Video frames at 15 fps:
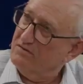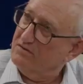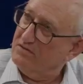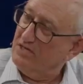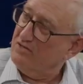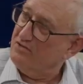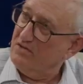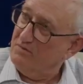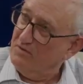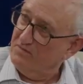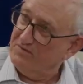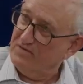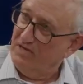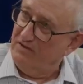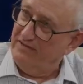system
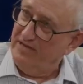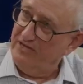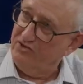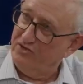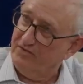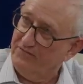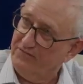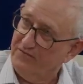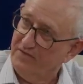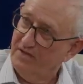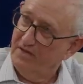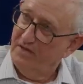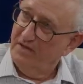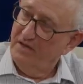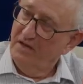of salvation.
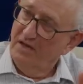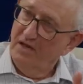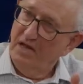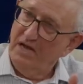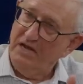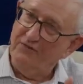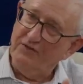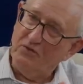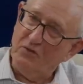And if